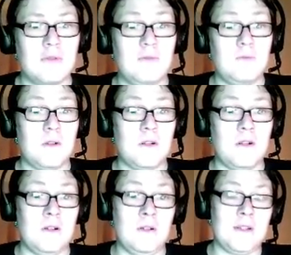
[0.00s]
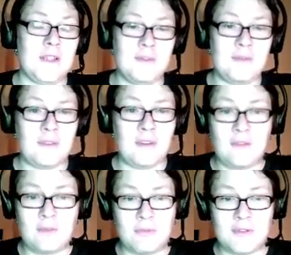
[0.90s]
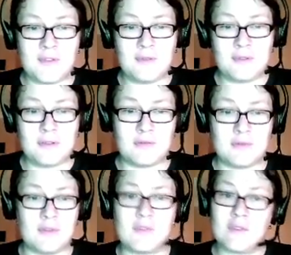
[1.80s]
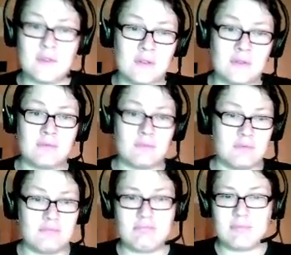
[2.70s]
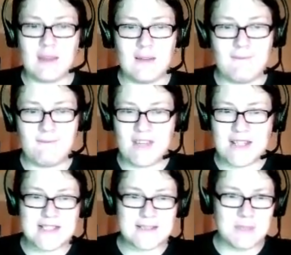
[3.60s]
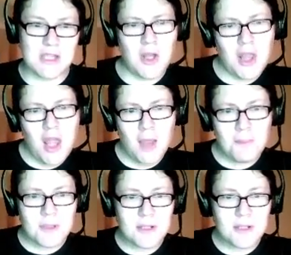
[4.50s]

where he used his works insurance to fix me all up.